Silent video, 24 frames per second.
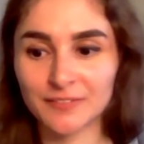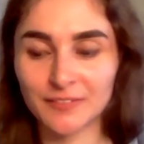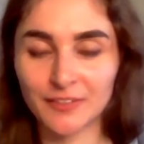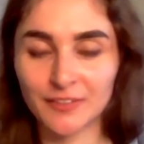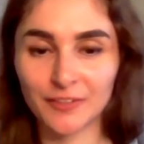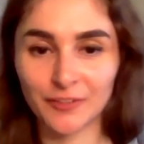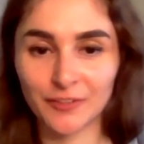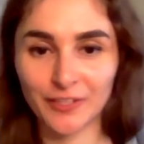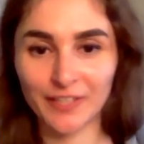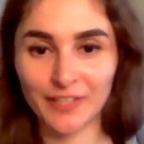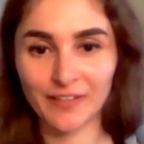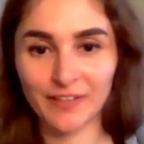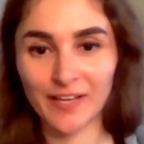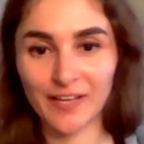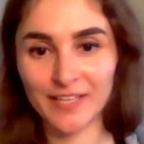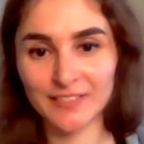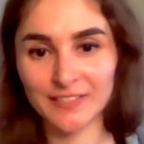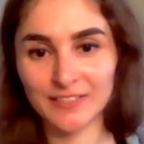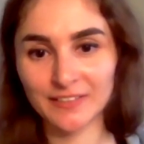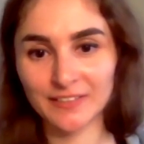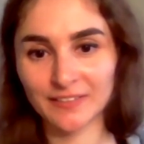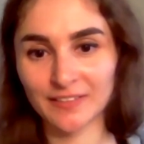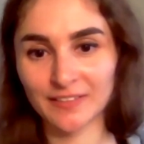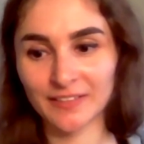
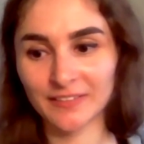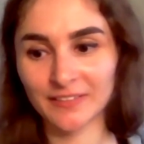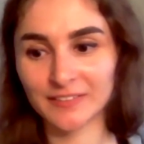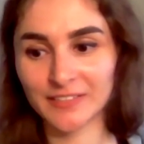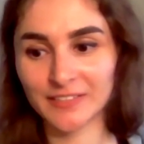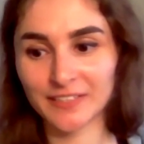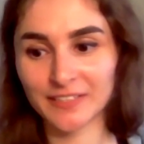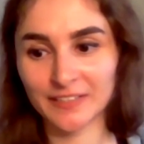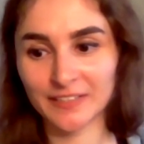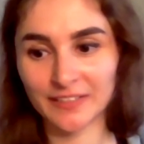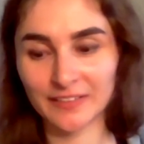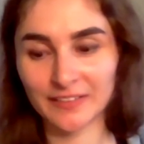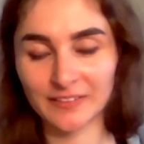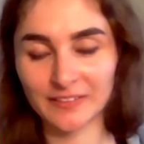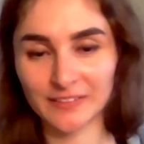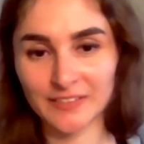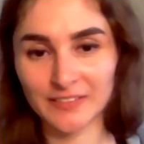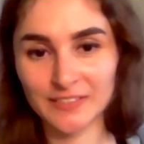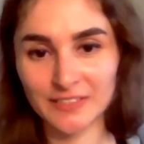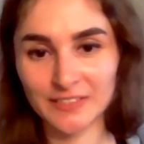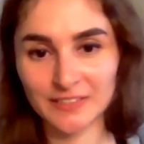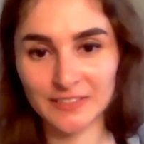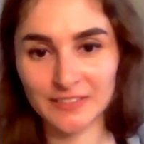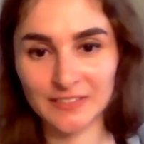realizing that data
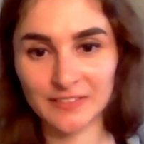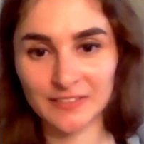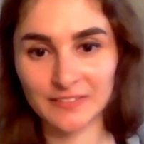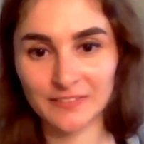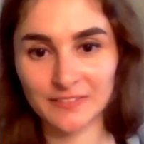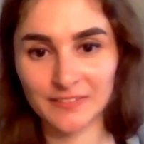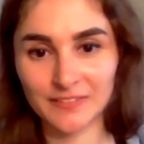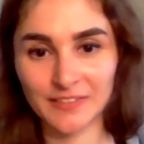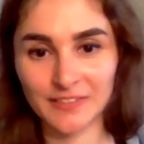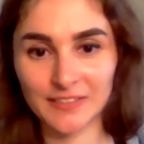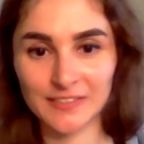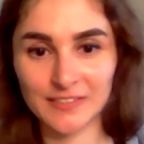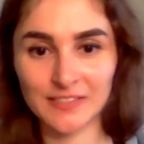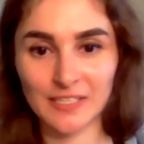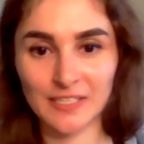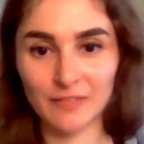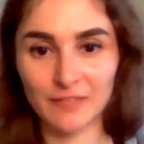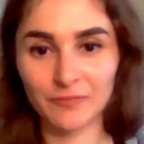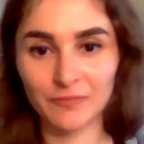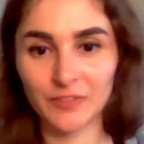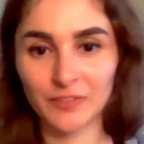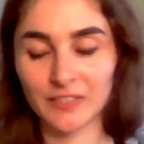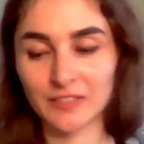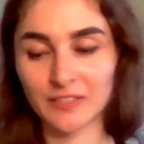analytics is
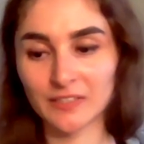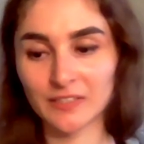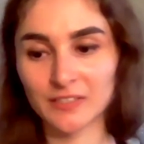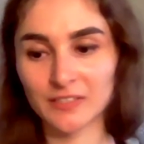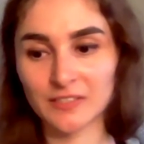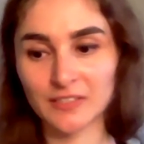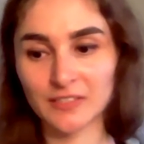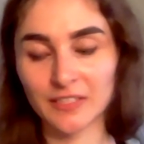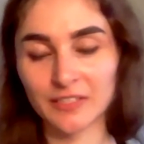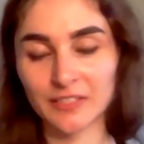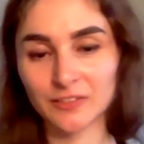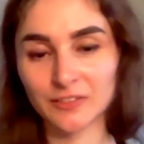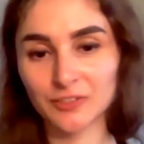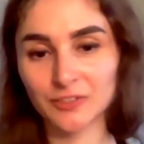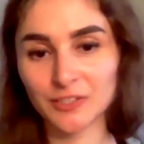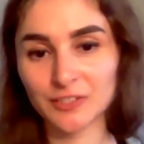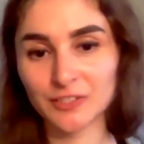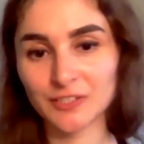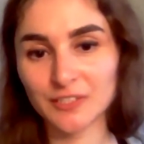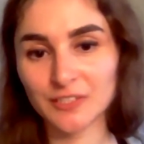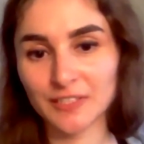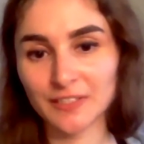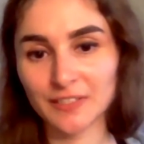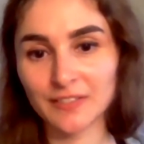something that is
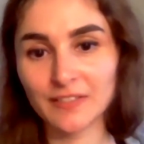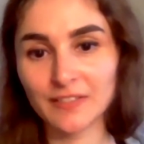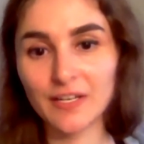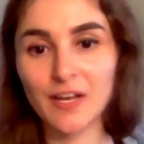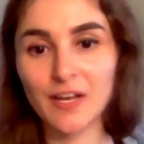interesting